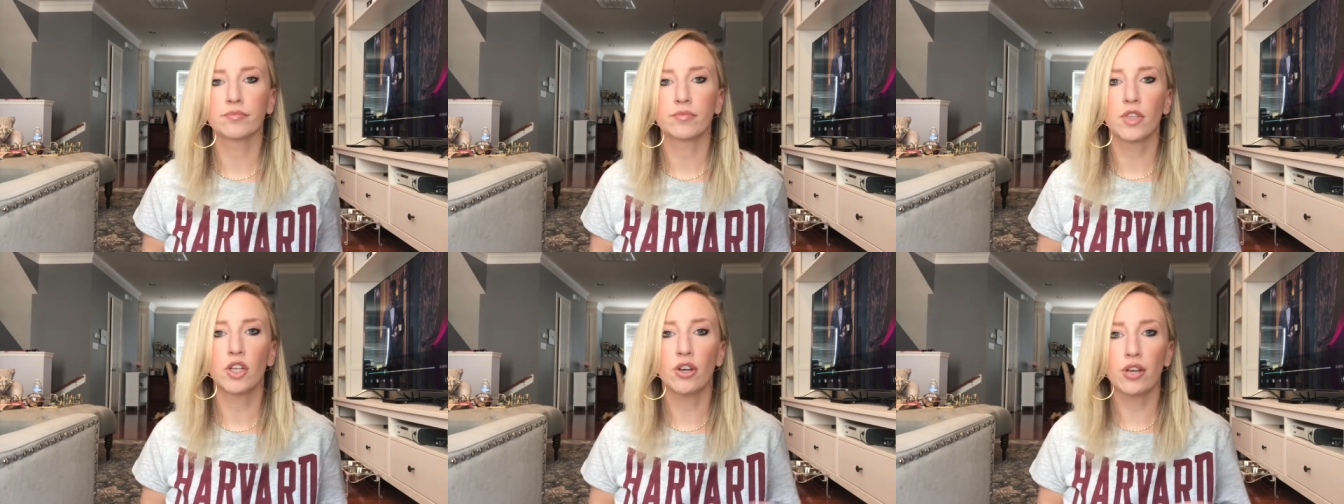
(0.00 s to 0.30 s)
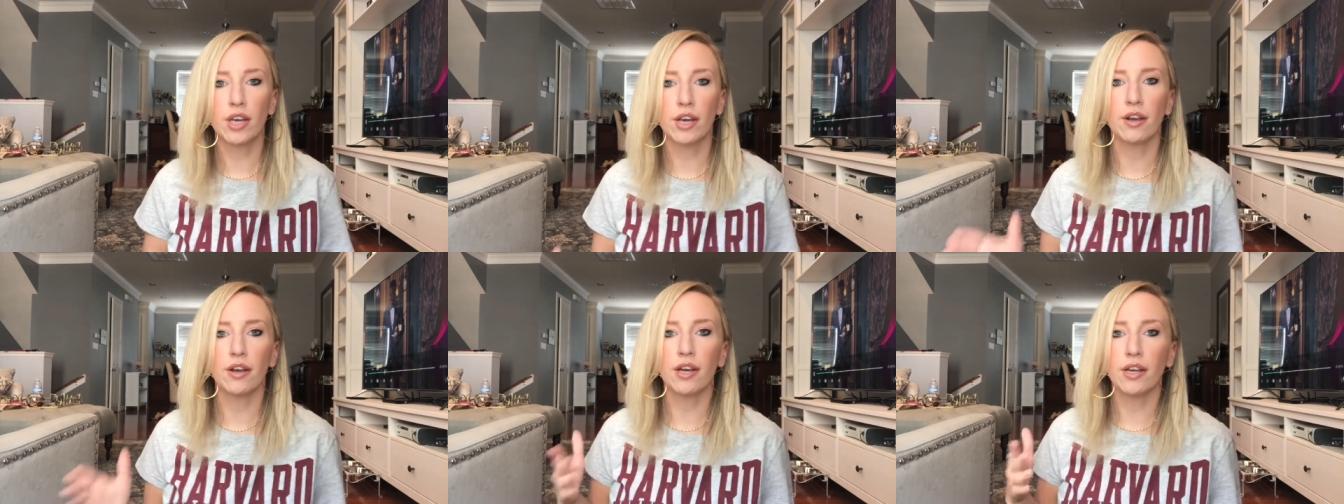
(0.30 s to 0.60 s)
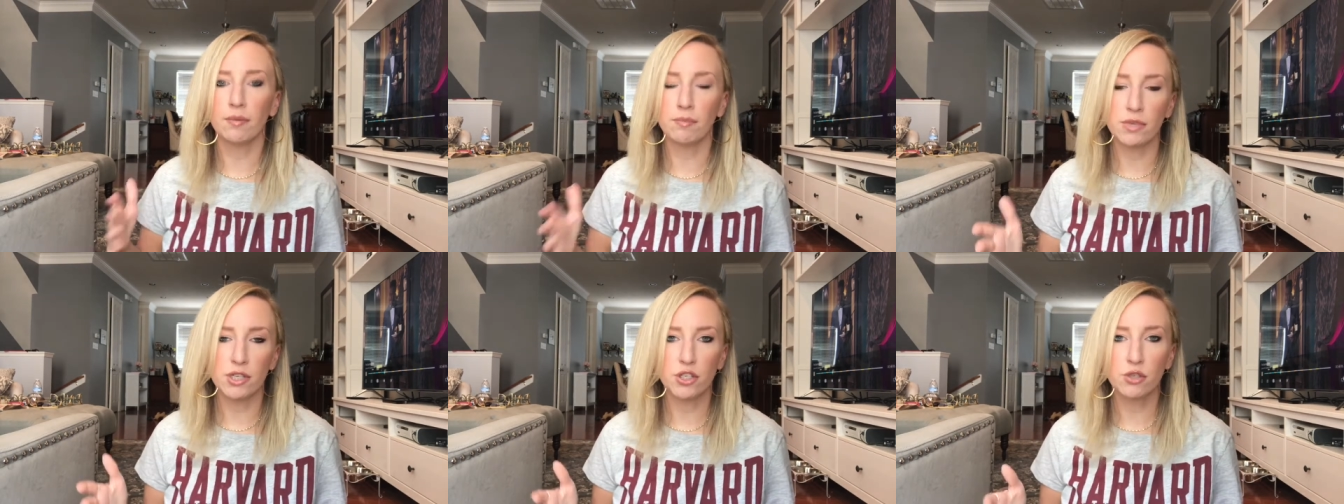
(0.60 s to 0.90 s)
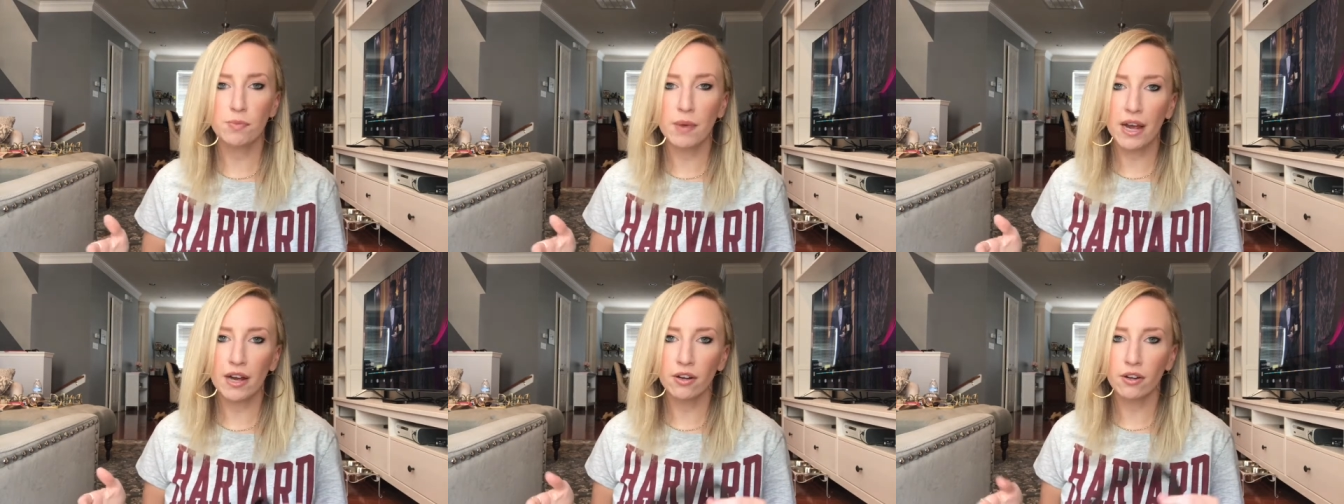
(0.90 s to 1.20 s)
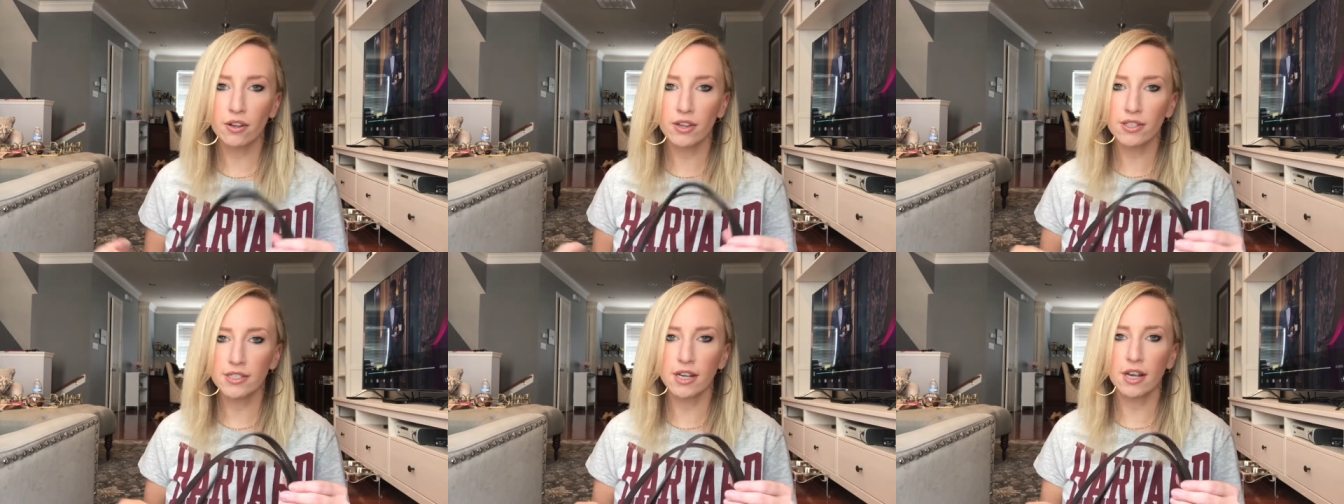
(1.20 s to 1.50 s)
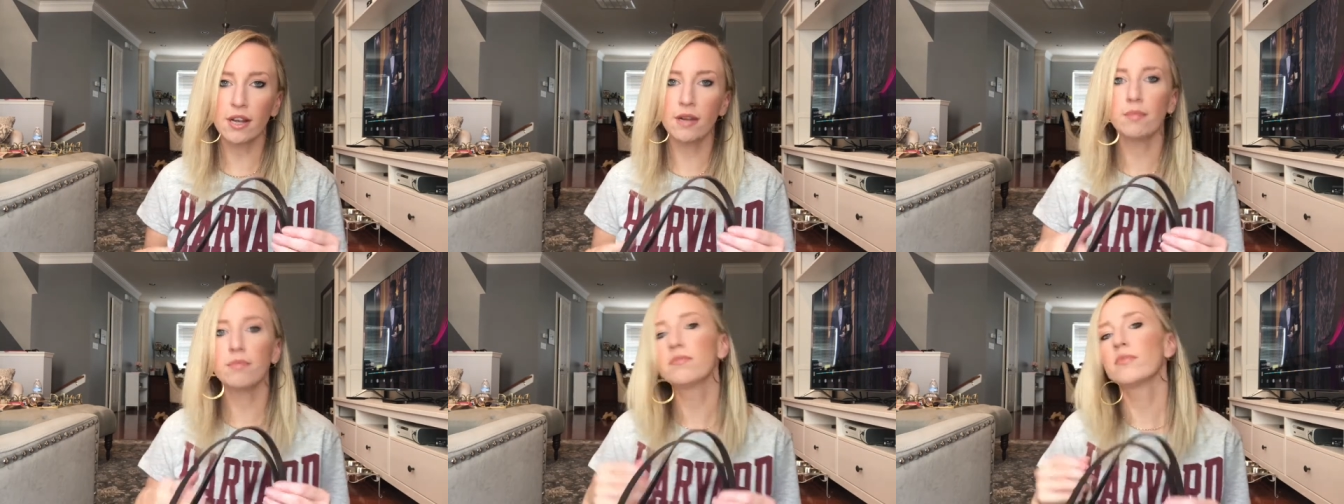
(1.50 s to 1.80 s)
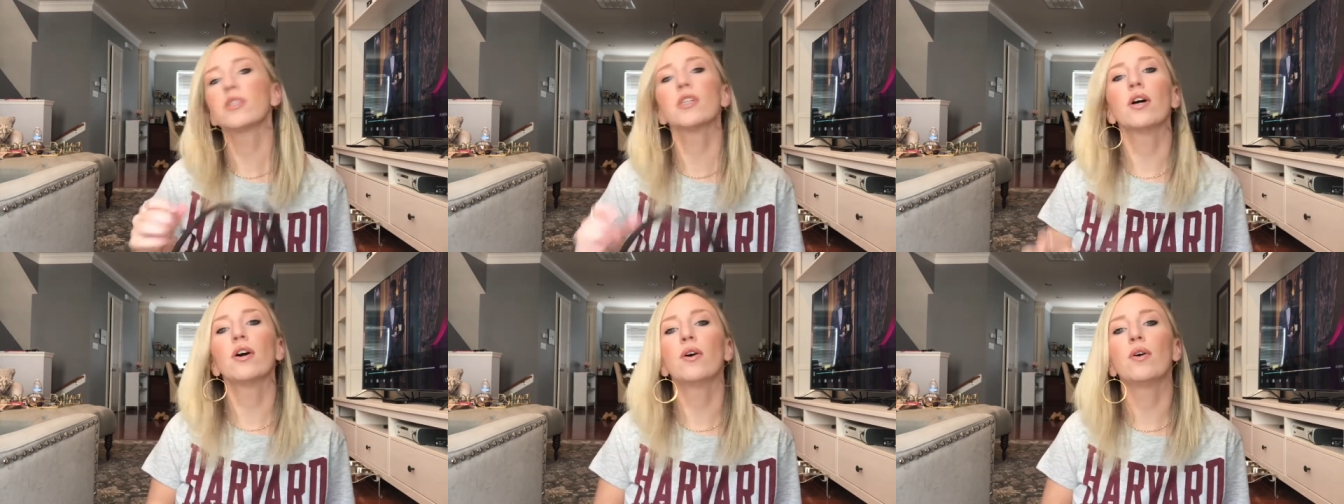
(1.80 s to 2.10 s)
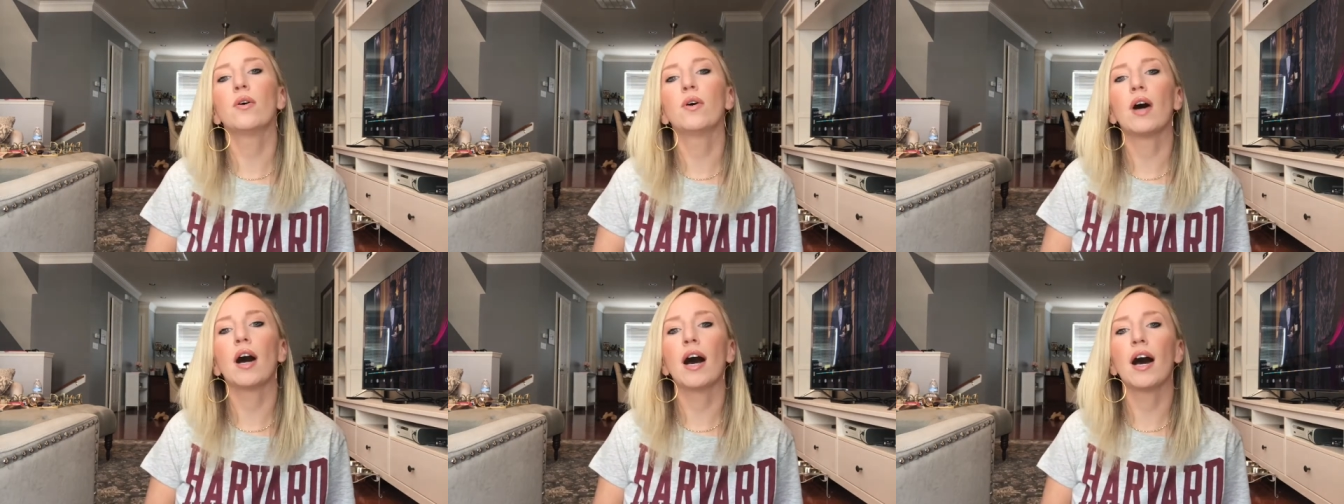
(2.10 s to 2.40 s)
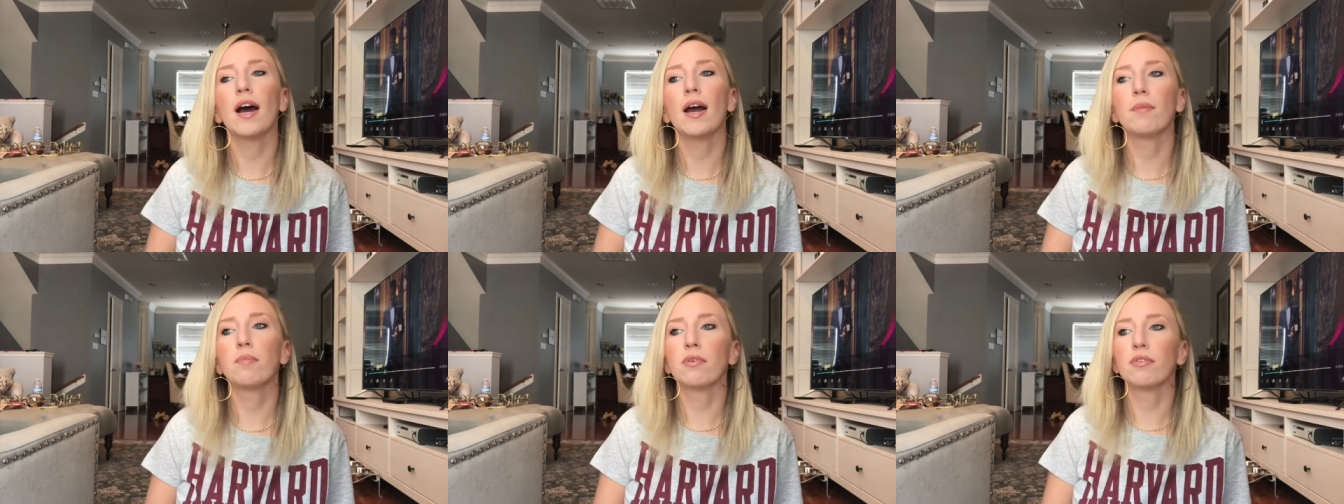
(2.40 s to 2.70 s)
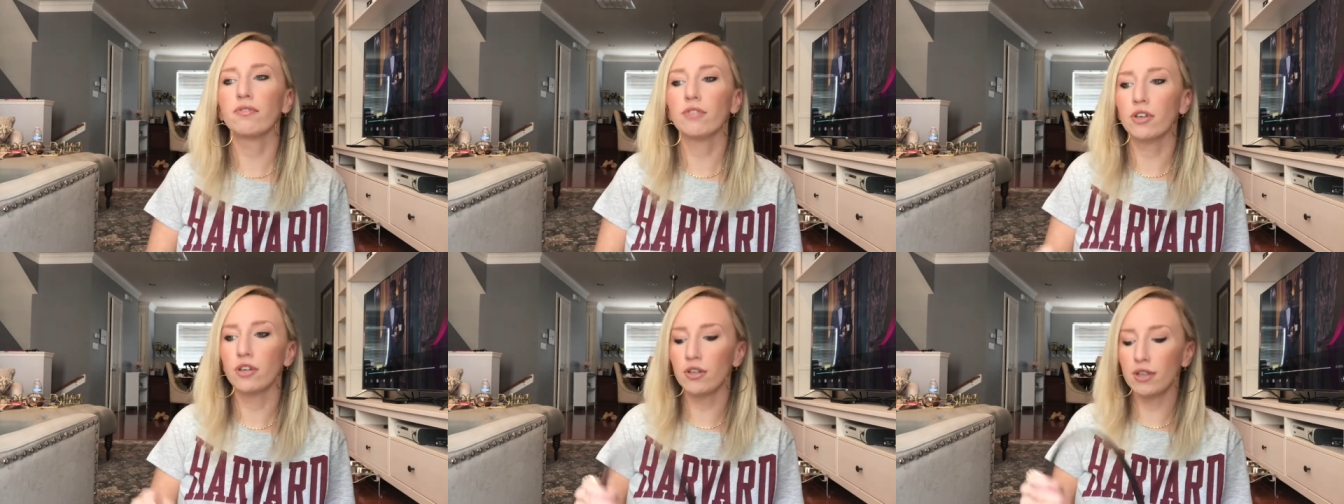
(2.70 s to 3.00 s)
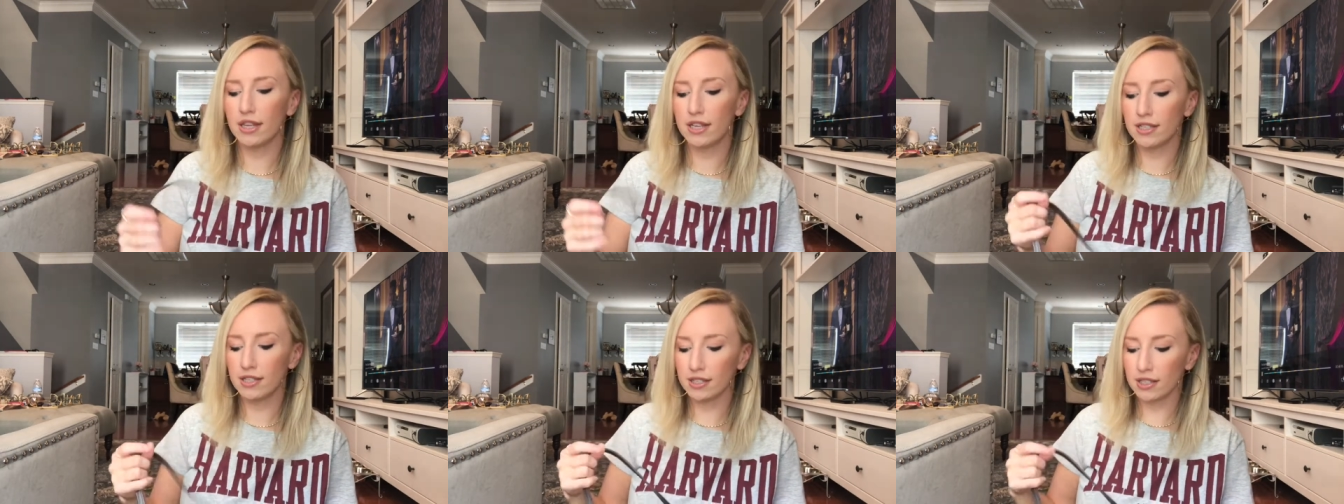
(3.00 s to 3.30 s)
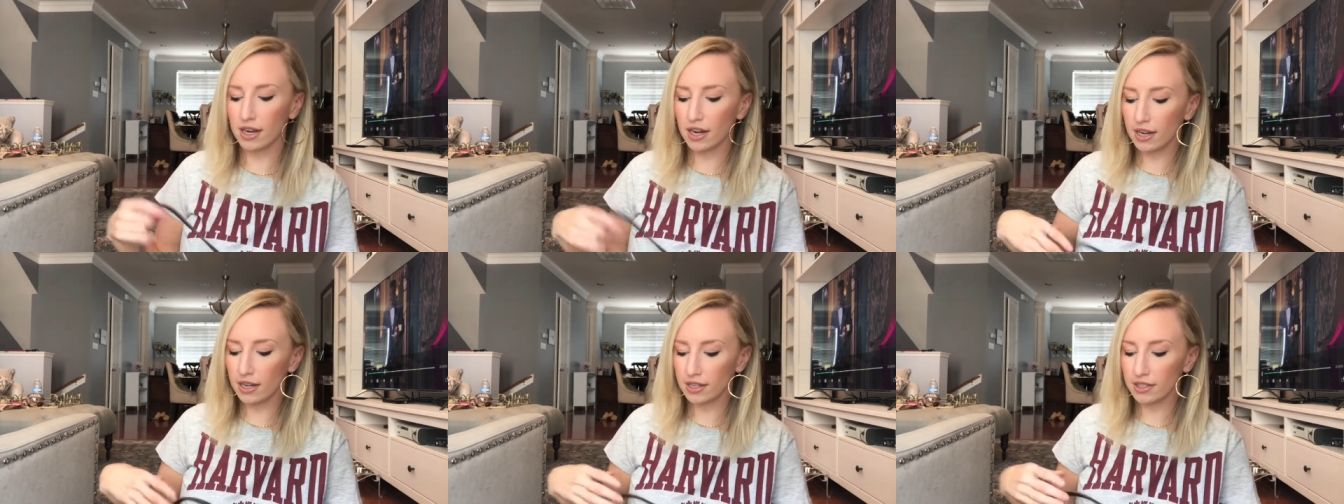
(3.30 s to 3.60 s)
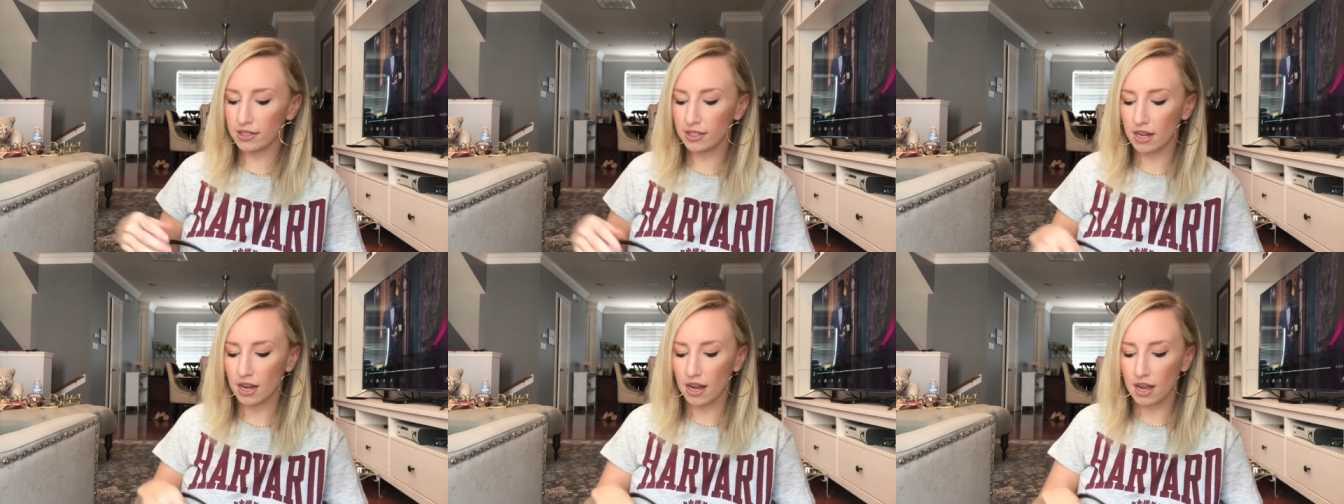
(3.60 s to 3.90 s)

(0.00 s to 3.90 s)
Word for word: you're carrying a beach bag all the time. So I prefer this size.